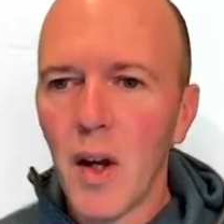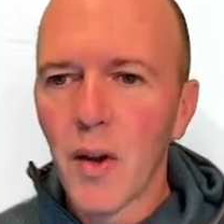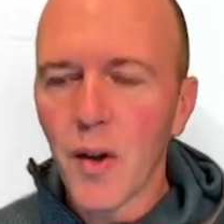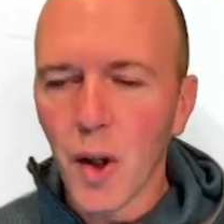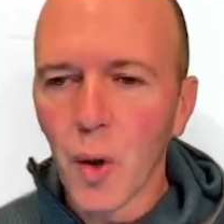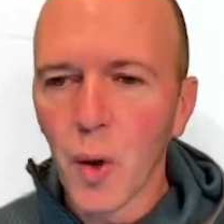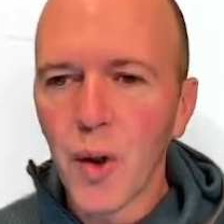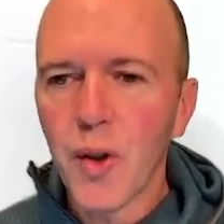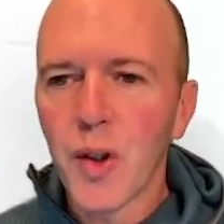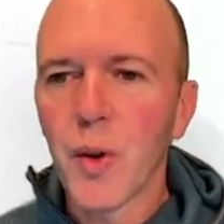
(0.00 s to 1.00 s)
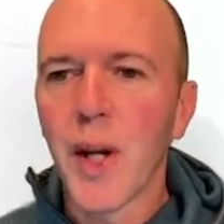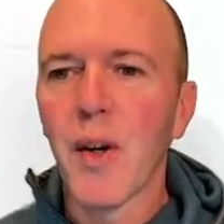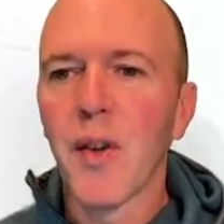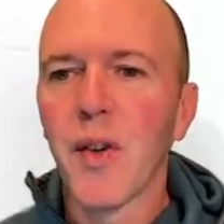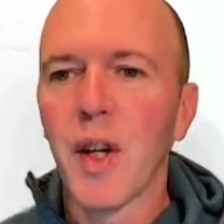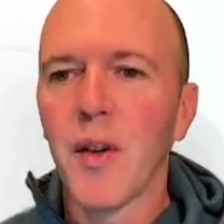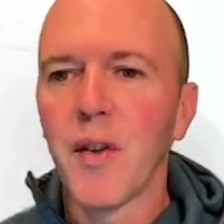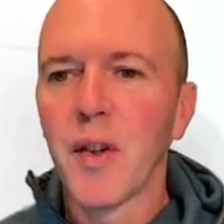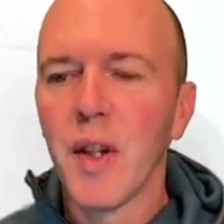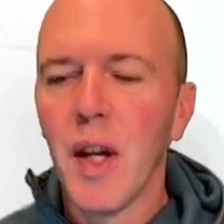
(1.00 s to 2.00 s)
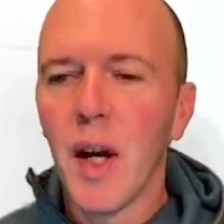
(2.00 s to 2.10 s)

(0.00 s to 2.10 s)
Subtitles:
So the goal is to train ourselves